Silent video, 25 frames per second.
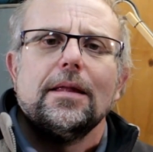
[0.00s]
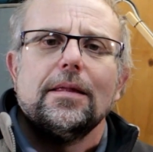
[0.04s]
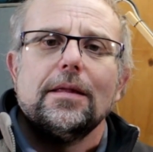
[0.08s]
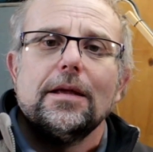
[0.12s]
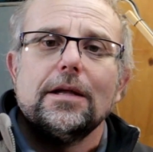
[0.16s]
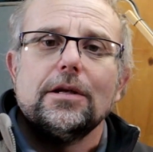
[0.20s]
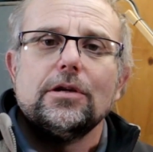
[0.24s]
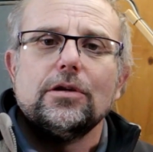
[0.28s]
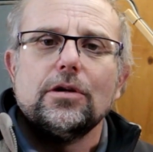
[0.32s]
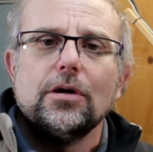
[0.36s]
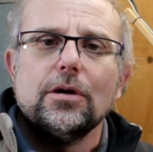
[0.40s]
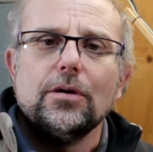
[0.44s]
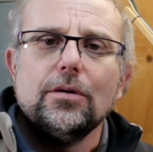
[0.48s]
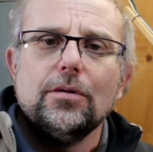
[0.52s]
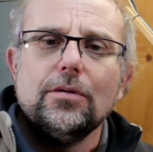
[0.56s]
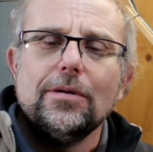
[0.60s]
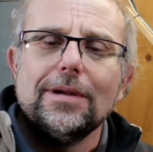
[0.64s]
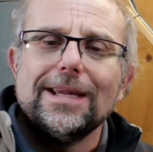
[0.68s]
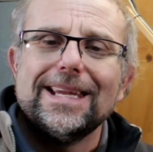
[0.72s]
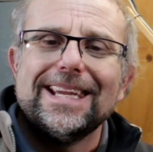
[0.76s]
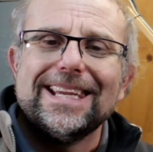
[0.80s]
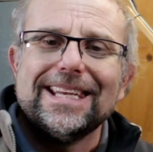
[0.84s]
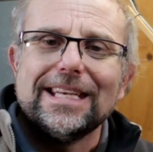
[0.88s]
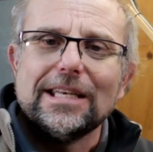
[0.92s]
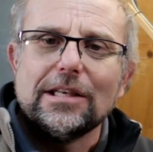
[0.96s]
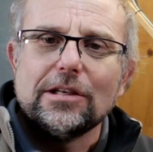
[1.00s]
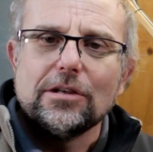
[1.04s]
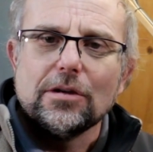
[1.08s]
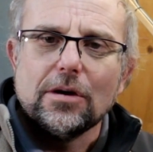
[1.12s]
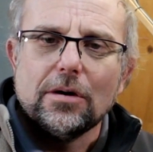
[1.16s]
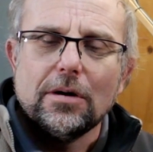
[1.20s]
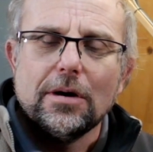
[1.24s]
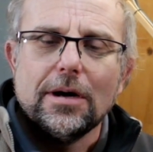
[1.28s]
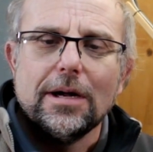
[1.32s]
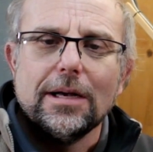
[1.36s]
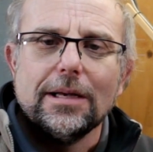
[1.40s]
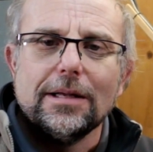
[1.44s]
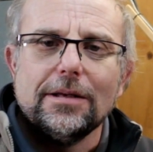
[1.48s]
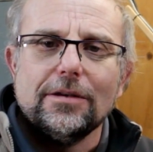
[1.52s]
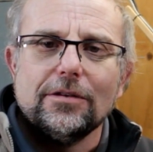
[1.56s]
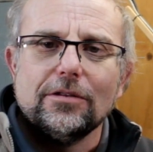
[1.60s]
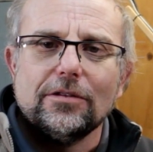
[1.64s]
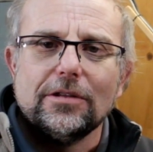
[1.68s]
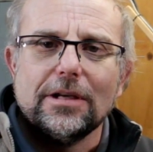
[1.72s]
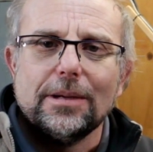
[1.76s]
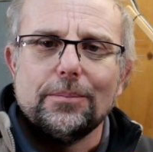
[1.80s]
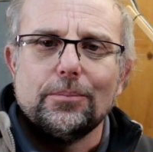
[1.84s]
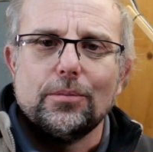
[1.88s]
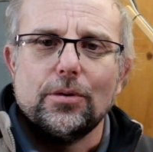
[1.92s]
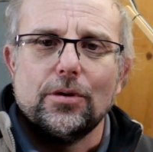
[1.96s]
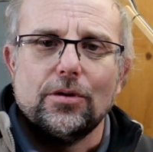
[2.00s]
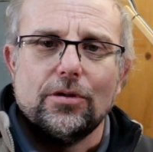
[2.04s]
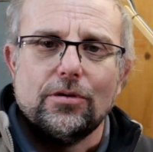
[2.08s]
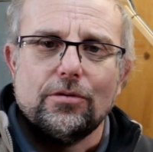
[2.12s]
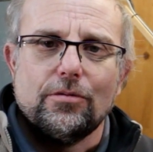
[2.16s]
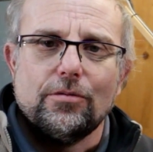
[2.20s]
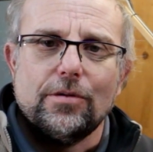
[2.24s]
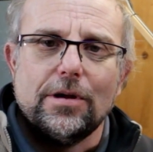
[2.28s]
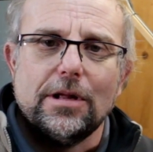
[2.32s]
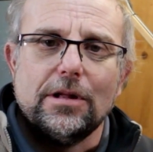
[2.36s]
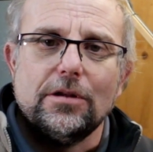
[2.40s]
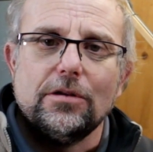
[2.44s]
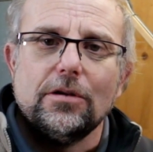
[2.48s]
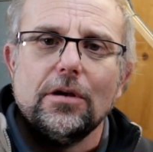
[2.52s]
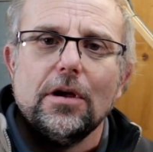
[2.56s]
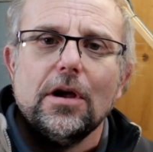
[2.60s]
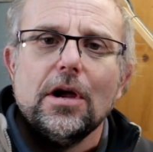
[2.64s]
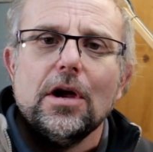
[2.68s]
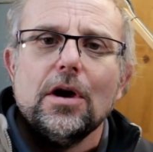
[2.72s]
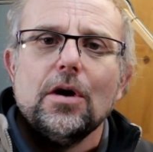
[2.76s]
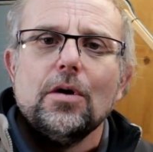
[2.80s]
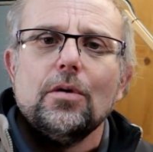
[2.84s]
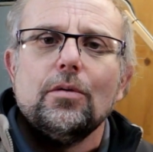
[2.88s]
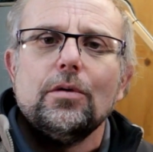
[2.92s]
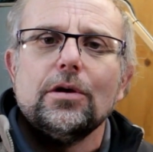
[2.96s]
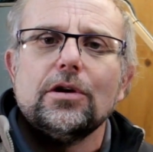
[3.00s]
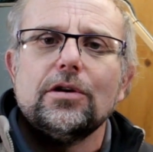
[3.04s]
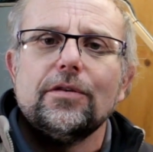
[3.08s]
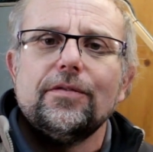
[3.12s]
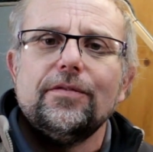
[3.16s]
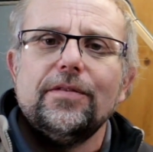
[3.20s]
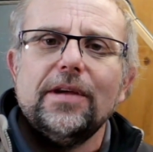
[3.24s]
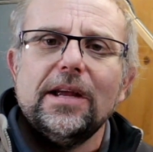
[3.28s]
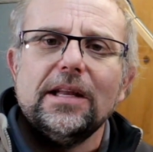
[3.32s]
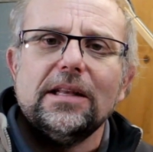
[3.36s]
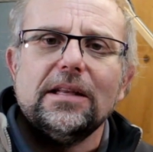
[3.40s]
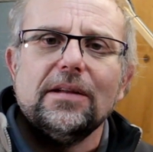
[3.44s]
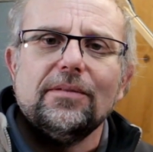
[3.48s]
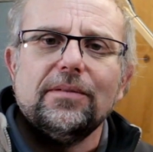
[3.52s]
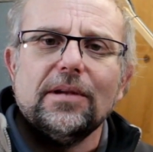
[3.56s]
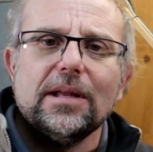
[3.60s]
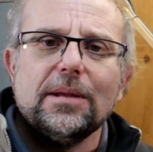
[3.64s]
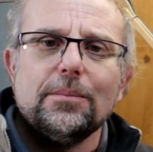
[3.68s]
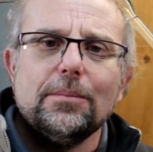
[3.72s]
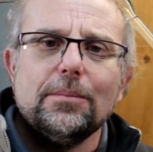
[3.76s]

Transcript: They're 2 entirely separate threads, which effectively